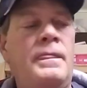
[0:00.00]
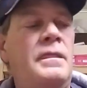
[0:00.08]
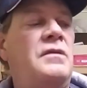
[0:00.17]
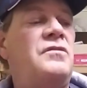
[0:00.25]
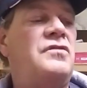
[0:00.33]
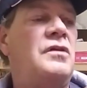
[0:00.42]

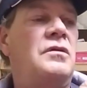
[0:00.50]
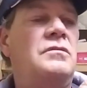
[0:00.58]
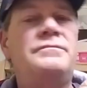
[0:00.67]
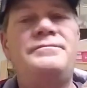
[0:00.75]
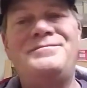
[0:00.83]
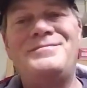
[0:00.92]

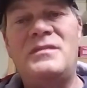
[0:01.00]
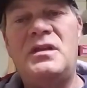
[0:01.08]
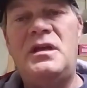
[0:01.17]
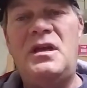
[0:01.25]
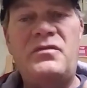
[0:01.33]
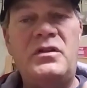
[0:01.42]
So
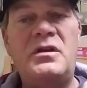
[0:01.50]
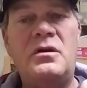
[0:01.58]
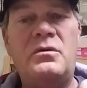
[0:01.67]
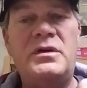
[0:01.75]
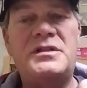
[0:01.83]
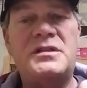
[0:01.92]
even
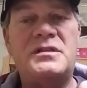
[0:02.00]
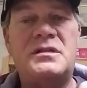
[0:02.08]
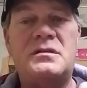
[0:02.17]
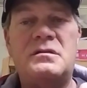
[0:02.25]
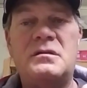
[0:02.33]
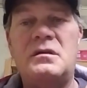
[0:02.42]
though
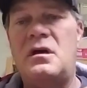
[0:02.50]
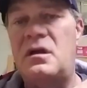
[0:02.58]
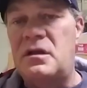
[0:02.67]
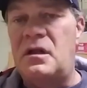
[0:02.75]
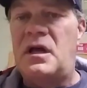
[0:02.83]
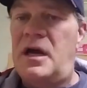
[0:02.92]
it's
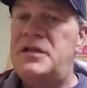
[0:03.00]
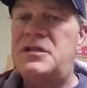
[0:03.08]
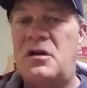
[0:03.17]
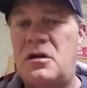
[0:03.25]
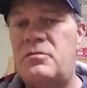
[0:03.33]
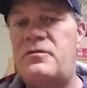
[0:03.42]
on the lines
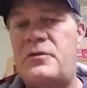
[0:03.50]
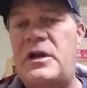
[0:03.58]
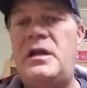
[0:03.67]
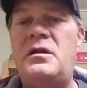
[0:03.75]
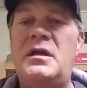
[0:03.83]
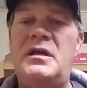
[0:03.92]
of Harbor
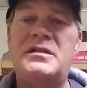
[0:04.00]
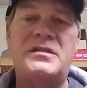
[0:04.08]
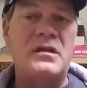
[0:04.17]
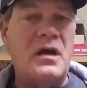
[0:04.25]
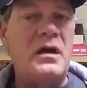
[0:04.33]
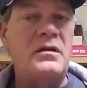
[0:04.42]
Freight,
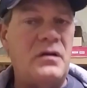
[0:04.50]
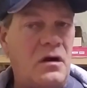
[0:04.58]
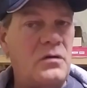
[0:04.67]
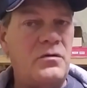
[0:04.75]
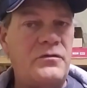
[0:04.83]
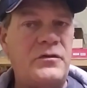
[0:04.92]
it's not
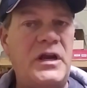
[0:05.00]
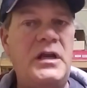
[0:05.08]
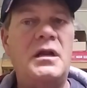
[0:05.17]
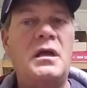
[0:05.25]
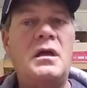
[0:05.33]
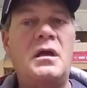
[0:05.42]
Harbor
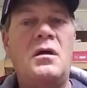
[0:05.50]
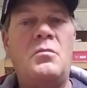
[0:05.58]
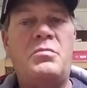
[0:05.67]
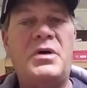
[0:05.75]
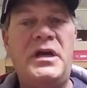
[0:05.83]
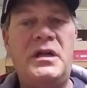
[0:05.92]
Freight,
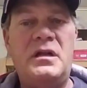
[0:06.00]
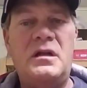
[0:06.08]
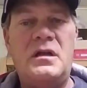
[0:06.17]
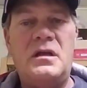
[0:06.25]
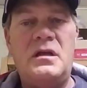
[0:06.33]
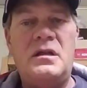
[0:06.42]
but
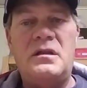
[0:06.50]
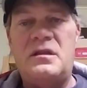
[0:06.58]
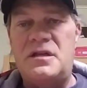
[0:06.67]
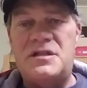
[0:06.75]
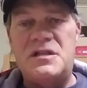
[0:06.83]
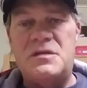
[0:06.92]

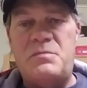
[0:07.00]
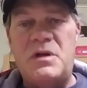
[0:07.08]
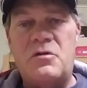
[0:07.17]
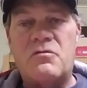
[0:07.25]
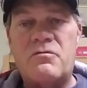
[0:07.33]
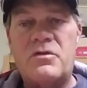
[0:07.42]
this has
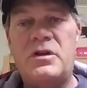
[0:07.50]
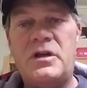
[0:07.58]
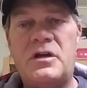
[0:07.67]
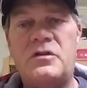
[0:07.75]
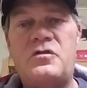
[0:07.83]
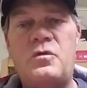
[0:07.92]
been a
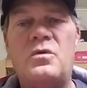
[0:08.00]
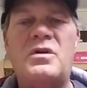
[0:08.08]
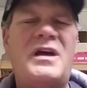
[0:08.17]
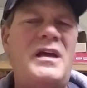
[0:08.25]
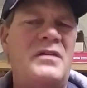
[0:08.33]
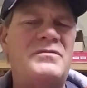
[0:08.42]
really good tool.
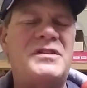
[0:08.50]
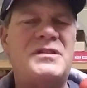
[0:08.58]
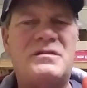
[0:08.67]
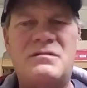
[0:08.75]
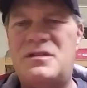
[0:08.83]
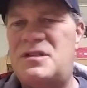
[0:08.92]
And I have
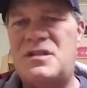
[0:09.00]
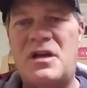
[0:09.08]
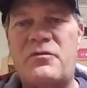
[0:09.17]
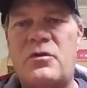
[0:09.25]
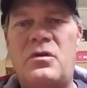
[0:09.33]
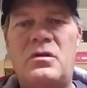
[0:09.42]

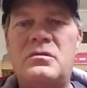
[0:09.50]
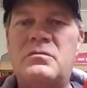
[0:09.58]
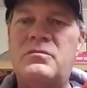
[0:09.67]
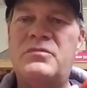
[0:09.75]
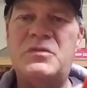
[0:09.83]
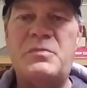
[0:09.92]
several
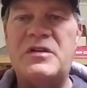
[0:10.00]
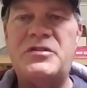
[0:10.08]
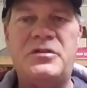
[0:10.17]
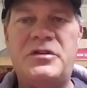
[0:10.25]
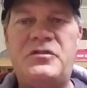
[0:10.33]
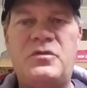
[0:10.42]

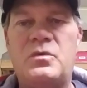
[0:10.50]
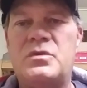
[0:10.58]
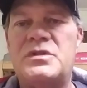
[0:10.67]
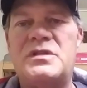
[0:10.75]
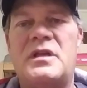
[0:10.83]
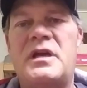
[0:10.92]
specialty
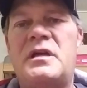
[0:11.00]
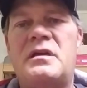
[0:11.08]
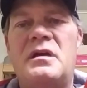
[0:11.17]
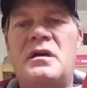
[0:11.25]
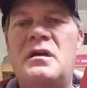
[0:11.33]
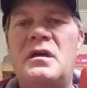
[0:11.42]
tools, like
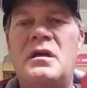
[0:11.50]
the